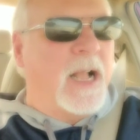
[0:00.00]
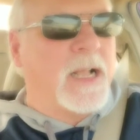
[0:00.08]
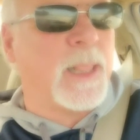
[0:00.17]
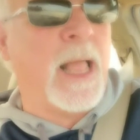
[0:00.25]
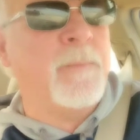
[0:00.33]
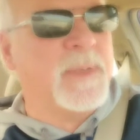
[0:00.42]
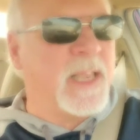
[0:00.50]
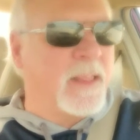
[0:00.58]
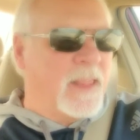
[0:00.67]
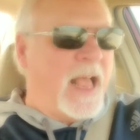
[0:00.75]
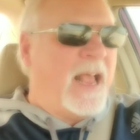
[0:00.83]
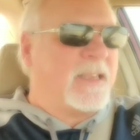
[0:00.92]

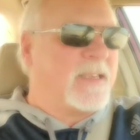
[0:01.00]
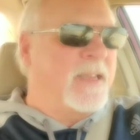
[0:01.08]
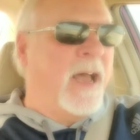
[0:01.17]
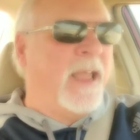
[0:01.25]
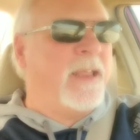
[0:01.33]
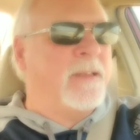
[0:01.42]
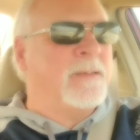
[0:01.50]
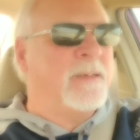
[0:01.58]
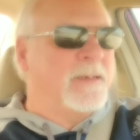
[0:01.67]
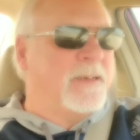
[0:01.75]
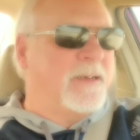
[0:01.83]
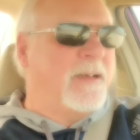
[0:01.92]
Clemson last night
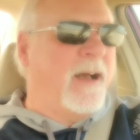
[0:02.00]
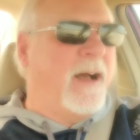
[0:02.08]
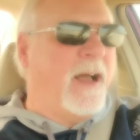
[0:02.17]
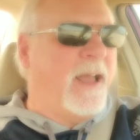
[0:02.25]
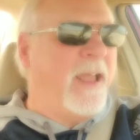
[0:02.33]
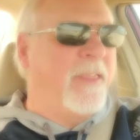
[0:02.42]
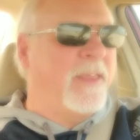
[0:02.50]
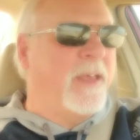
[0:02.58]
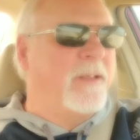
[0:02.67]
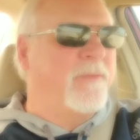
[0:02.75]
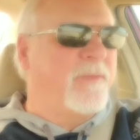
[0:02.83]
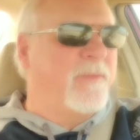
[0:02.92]
in
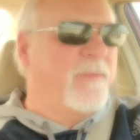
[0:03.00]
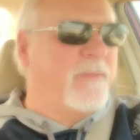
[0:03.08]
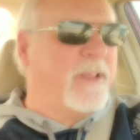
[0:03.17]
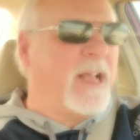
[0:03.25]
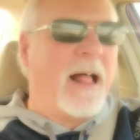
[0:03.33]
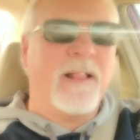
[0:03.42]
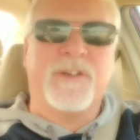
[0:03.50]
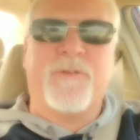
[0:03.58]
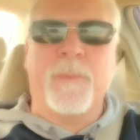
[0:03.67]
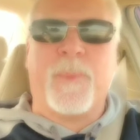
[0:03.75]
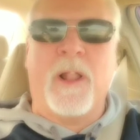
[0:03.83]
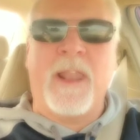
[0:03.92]
the College
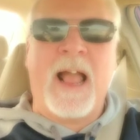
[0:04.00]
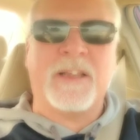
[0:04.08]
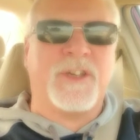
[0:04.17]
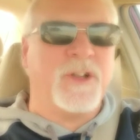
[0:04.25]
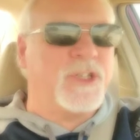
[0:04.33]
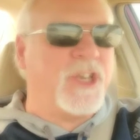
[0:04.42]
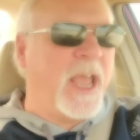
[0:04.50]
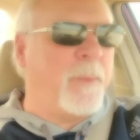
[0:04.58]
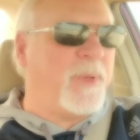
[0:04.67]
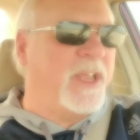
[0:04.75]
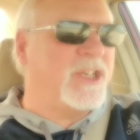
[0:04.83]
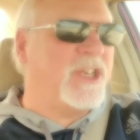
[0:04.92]
Football National
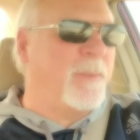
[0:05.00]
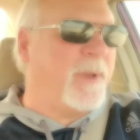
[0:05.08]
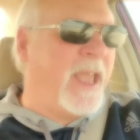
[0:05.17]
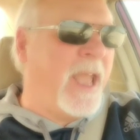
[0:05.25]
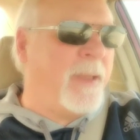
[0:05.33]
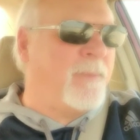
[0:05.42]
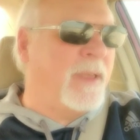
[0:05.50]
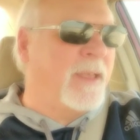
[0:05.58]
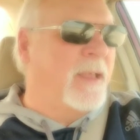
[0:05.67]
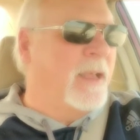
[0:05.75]
Championship game.